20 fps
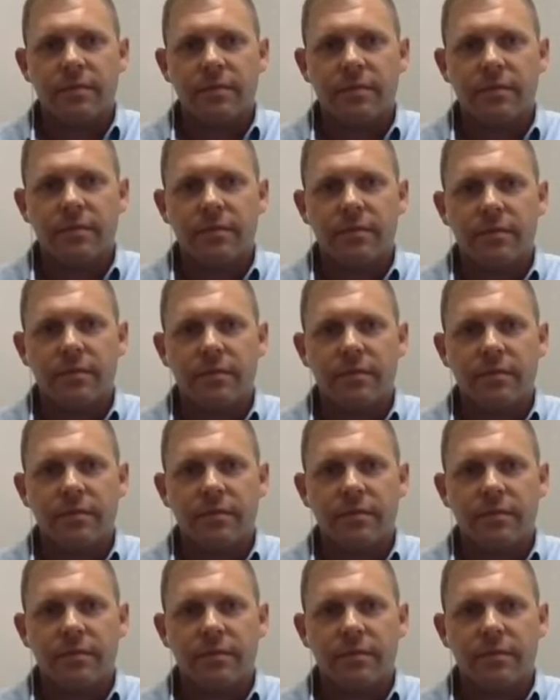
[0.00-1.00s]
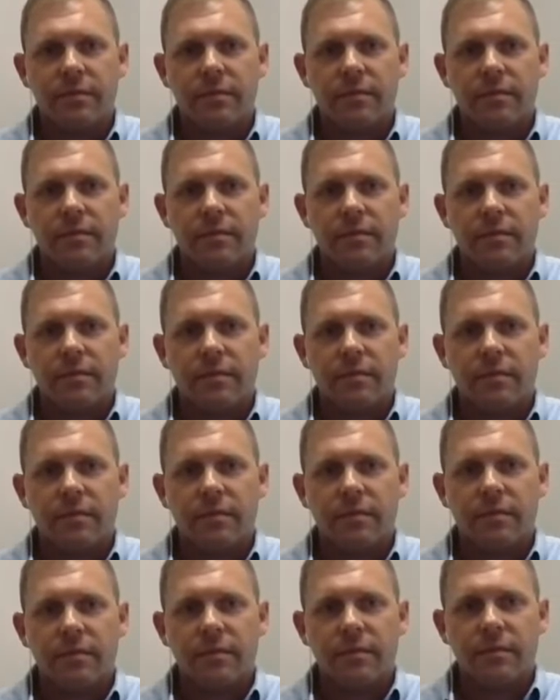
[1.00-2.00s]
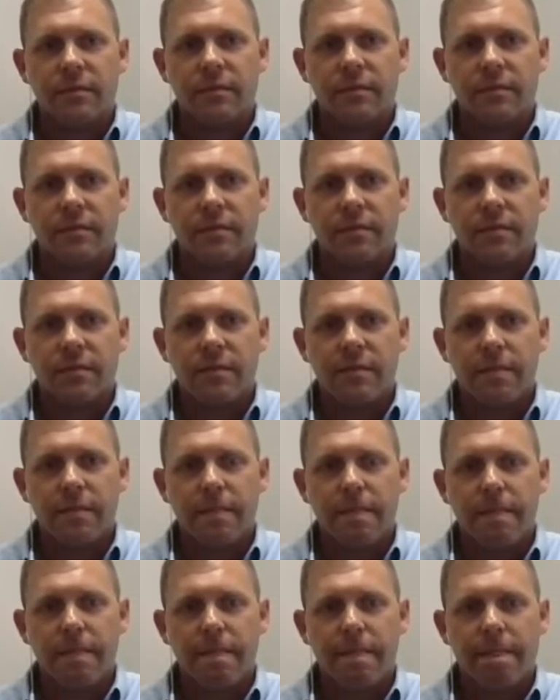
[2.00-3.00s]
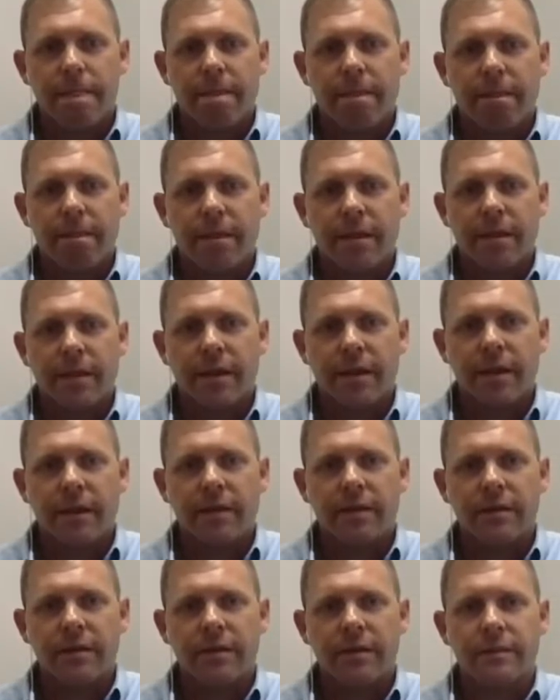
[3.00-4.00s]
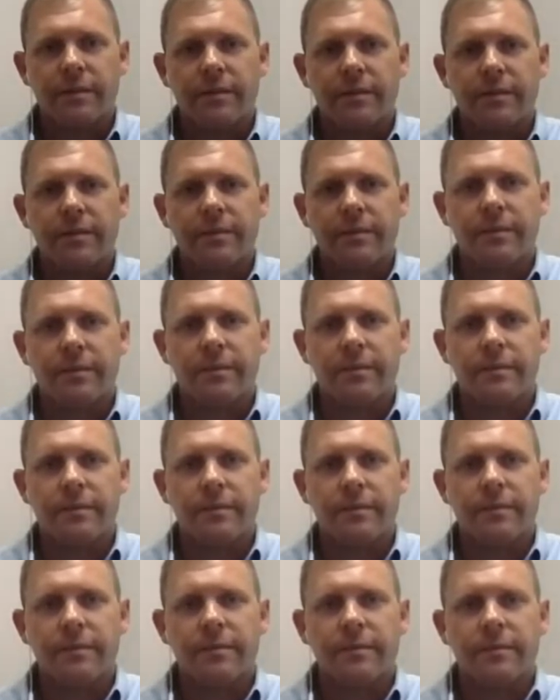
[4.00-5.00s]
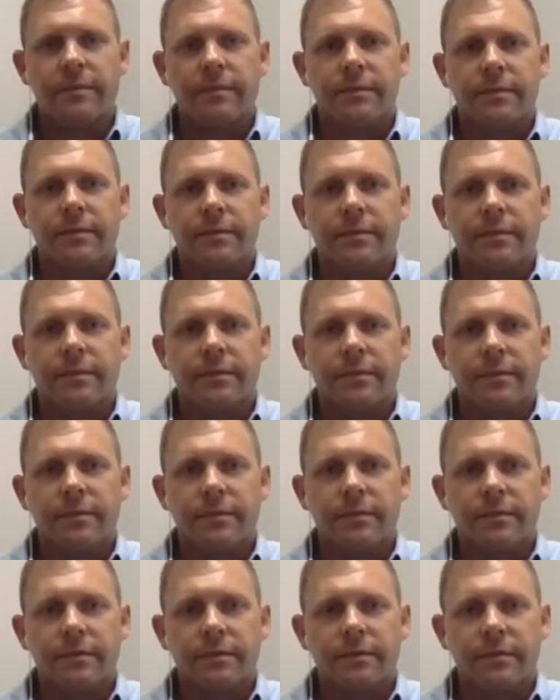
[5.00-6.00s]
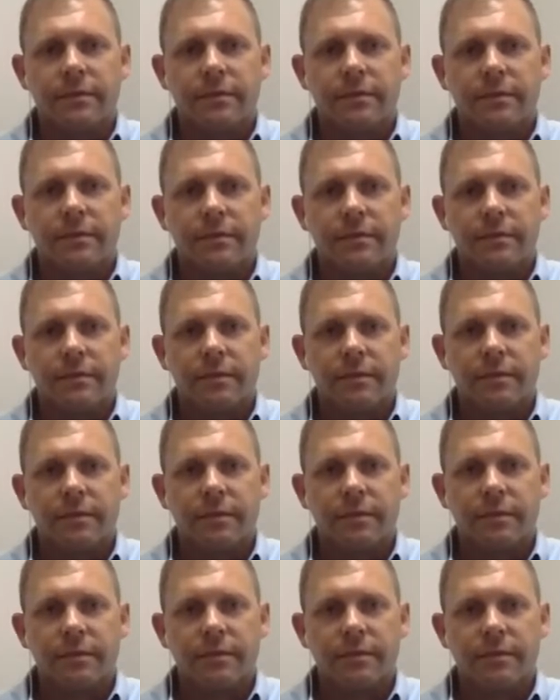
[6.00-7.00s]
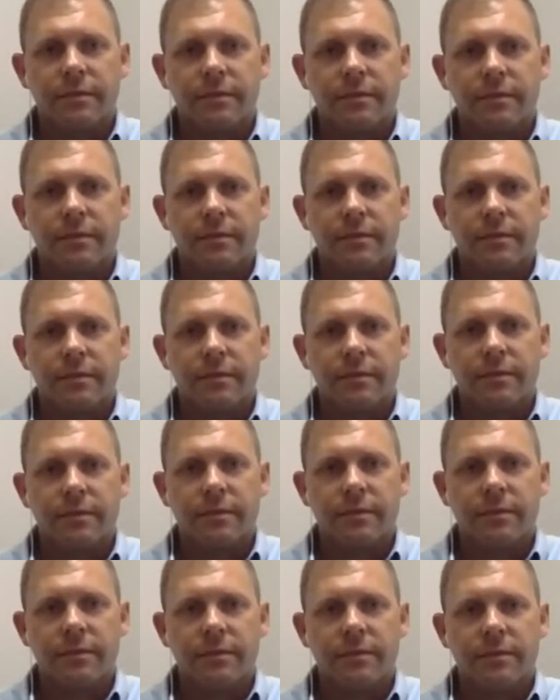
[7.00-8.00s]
No words are spoken by the person on screen.